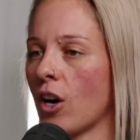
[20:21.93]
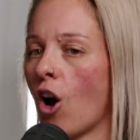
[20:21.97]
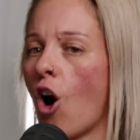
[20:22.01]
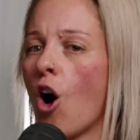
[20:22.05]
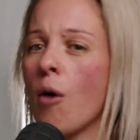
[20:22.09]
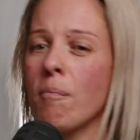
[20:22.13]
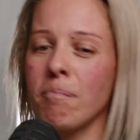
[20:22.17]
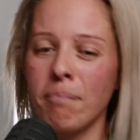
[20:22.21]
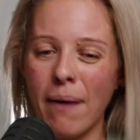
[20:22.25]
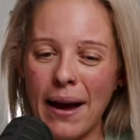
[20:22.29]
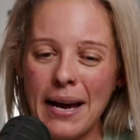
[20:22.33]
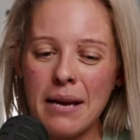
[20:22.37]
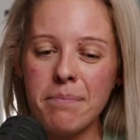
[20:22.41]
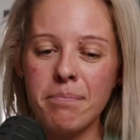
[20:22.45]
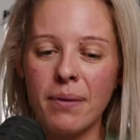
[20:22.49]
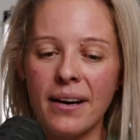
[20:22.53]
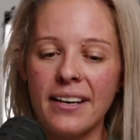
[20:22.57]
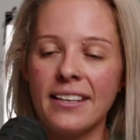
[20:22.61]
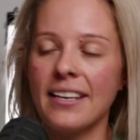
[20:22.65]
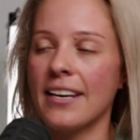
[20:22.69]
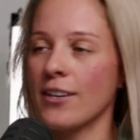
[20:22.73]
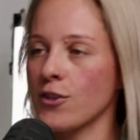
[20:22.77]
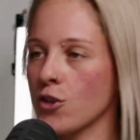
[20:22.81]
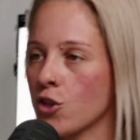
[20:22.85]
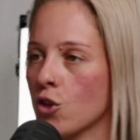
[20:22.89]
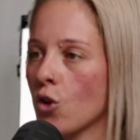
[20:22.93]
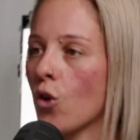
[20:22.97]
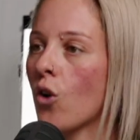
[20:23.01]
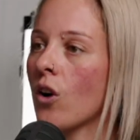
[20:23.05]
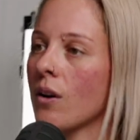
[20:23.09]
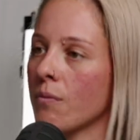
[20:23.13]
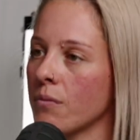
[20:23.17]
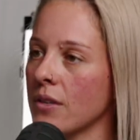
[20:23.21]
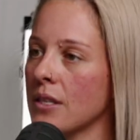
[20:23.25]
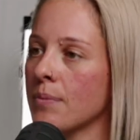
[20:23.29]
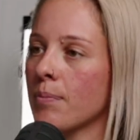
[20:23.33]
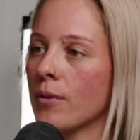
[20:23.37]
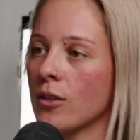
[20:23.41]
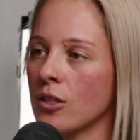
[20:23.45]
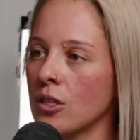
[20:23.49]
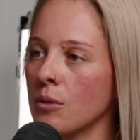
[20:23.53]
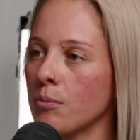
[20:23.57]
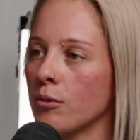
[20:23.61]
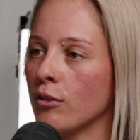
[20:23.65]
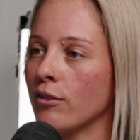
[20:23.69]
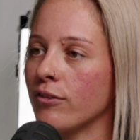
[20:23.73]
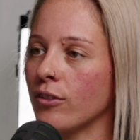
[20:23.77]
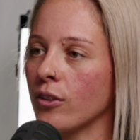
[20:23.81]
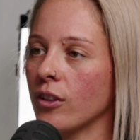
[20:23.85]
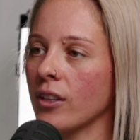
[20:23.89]
On paper, yeah, sure, I'm responsible
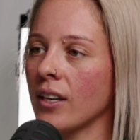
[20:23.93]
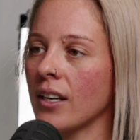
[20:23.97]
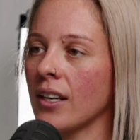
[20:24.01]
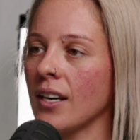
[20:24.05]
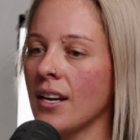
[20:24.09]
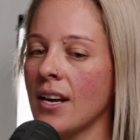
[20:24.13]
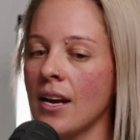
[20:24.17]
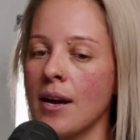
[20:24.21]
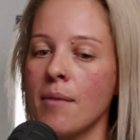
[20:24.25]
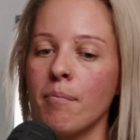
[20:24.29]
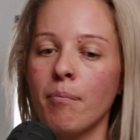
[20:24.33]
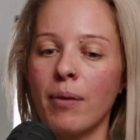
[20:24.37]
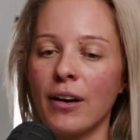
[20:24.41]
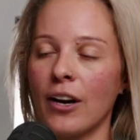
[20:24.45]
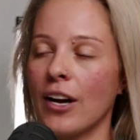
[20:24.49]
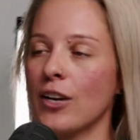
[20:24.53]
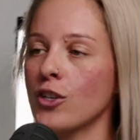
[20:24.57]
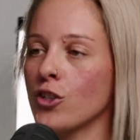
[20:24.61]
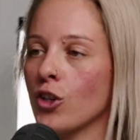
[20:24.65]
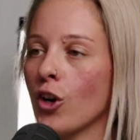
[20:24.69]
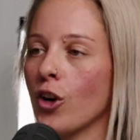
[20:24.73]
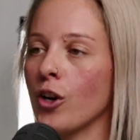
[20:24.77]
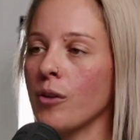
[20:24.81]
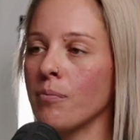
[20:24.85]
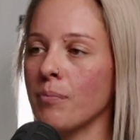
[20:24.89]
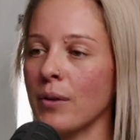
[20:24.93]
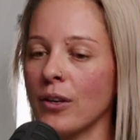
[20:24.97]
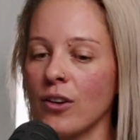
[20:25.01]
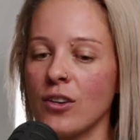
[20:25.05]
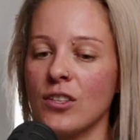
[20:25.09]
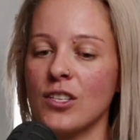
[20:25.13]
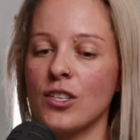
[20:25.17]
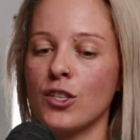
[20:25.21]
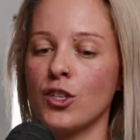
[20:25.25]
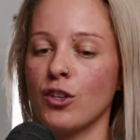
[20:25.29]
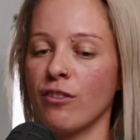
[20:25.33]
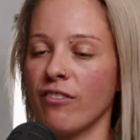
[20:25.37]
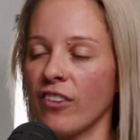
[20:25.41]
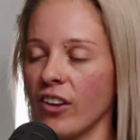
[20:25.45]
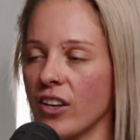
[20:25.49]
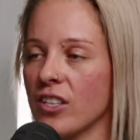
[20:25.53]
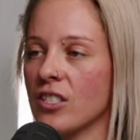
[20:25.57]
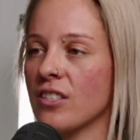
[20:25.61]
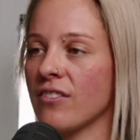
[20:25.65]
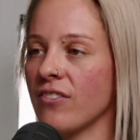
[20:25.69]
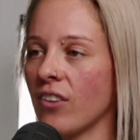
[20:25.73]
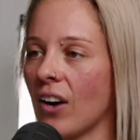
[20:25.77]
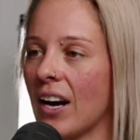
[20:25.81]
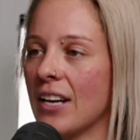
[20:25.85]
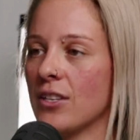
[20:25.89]
for it, but I don't because it's
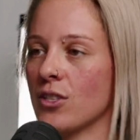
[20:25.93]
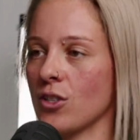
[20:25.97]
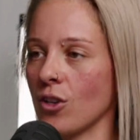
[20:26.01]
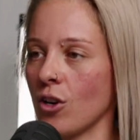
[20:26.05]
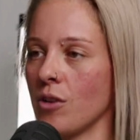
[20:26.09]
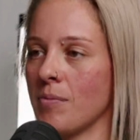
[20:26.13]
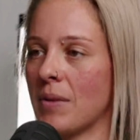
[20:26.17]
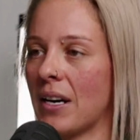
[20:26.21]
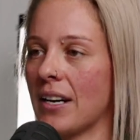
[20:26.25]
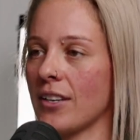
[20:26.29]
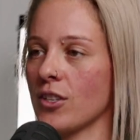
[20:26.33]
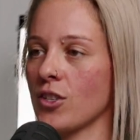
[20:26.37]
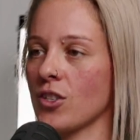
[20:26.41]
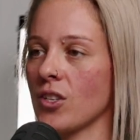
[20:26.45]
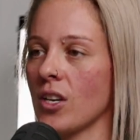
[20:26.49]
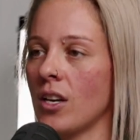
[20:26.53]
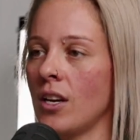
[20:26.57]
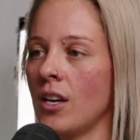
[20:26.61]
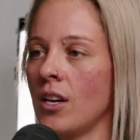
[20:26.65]
diversified so much.